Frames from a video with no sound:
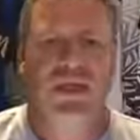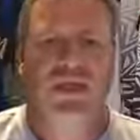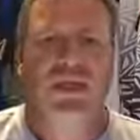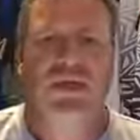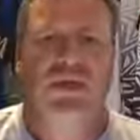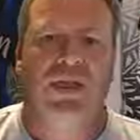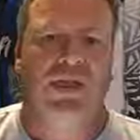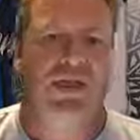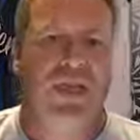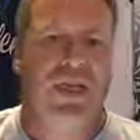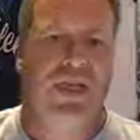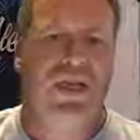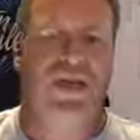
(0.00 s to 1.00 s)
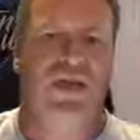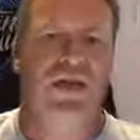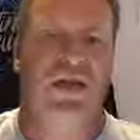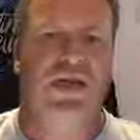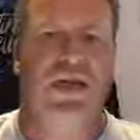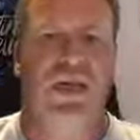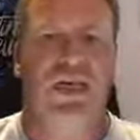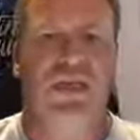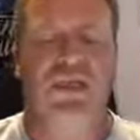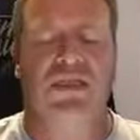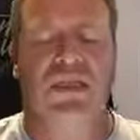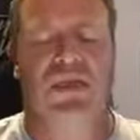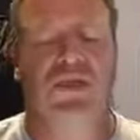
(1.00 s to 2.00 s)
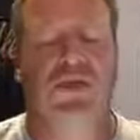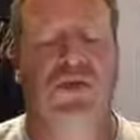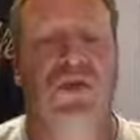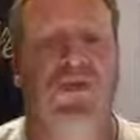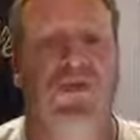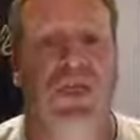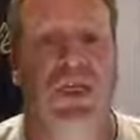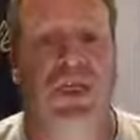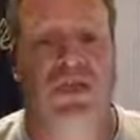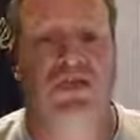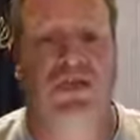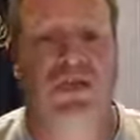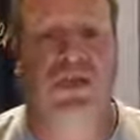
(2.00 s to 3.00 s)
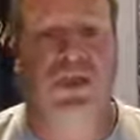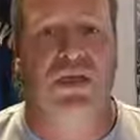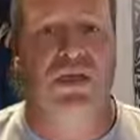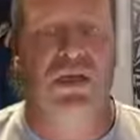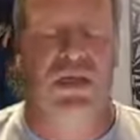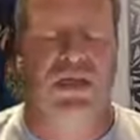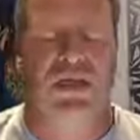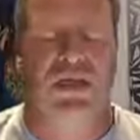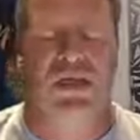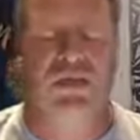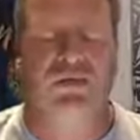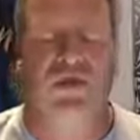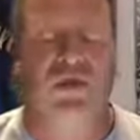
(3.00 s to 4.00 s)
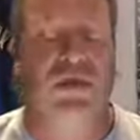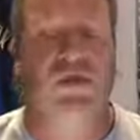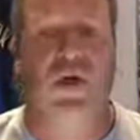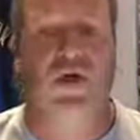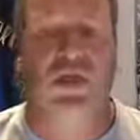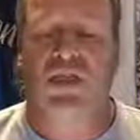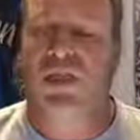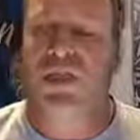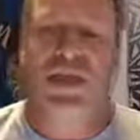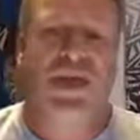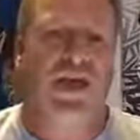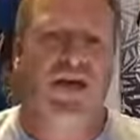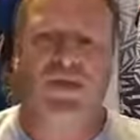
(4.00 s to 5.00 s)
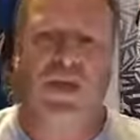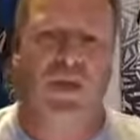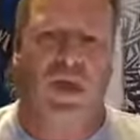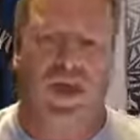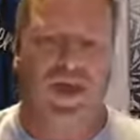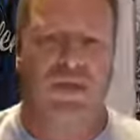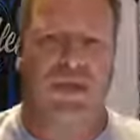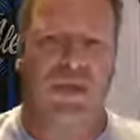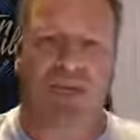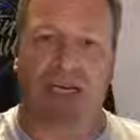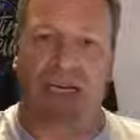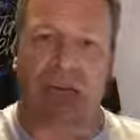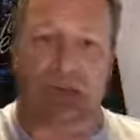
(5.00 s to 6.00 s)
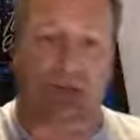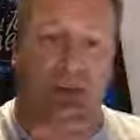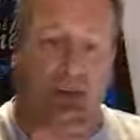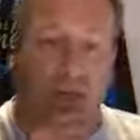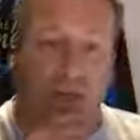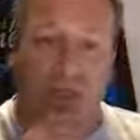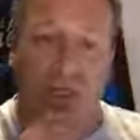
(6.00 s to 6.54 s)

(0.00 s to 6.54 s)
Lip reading: But the second and third guys, Sean DeVudy and Chris and Steve Walsh, they're 100% coming along.